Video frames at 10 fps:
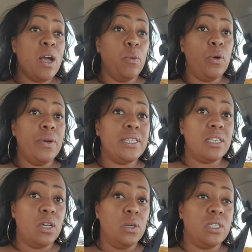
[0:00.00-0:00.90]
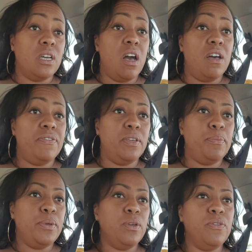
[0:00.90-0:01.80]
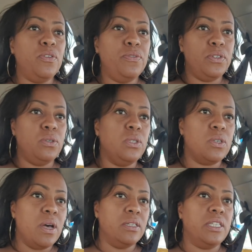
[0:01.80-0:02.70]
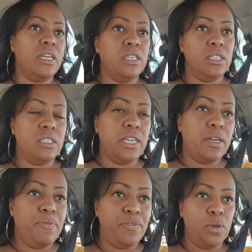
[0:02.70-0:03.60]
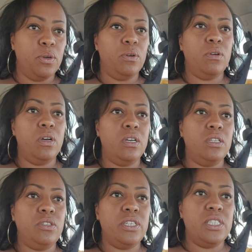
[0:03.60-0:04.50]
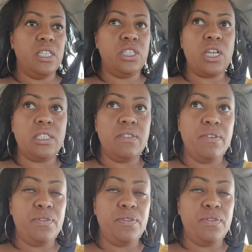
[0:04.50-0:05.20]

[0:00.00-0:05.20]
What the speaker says: We're going to Costa Coffee. Beautiful views, so I'll take a photo so you can see the shots of the